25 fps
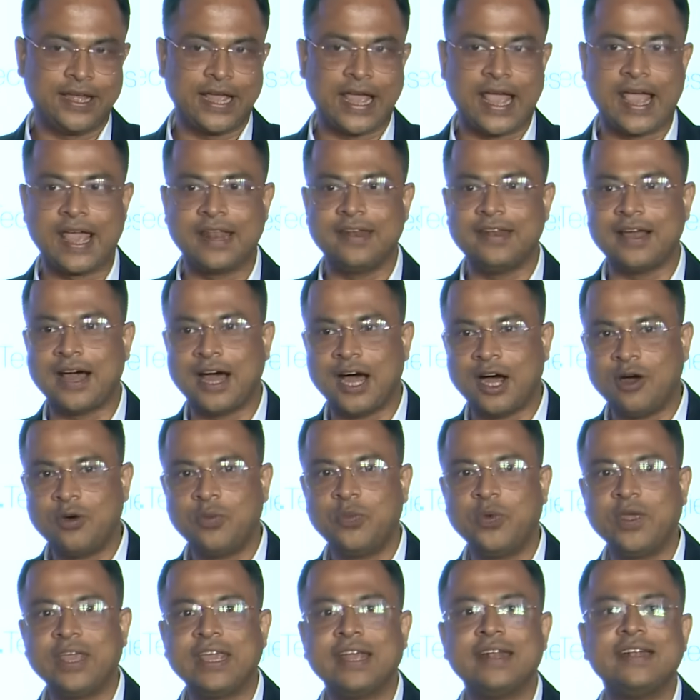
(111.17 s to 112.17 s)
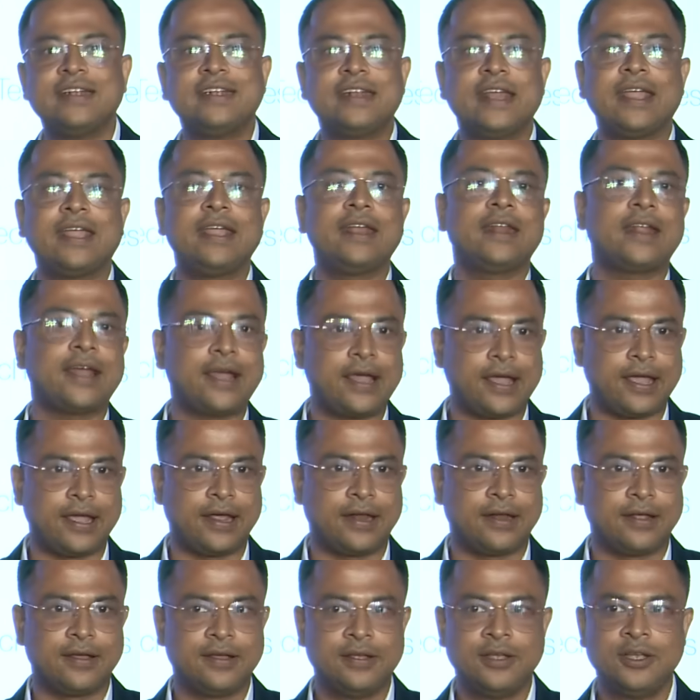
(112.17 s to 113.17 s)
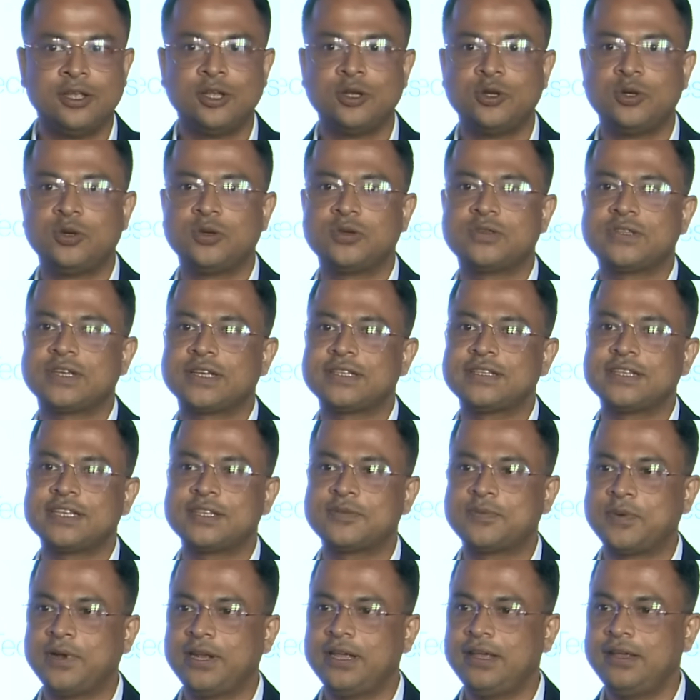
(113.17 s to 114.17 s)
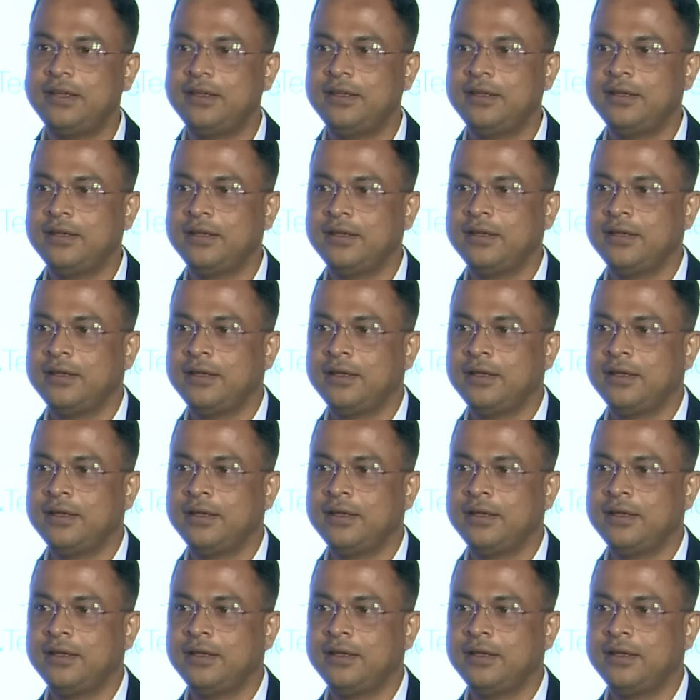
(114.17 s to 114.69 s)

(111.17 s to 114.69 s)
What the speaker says: and how we can take it ahead to successfully